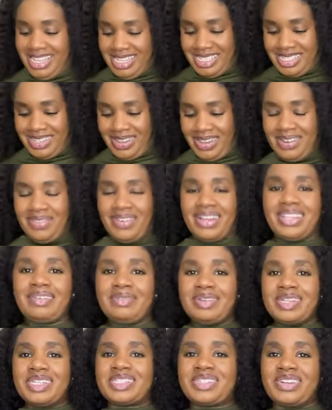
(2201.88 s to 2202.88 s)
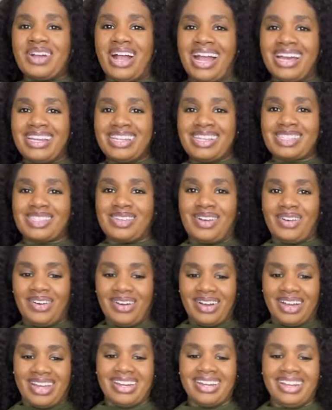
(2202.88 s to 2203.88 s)
So anyway, let me try this
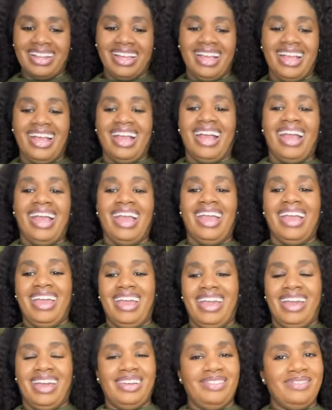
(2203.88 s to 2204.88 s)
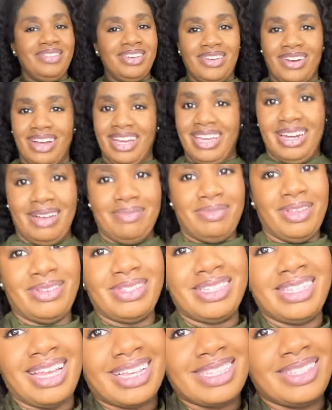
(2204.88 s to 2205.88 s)
on. And we're going to hit up those
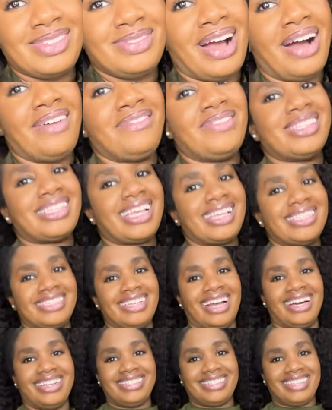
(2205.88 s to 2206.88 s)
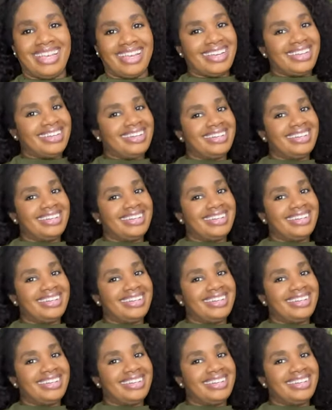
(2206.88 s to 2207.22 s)
next two outfits. I'll see y'all in a second.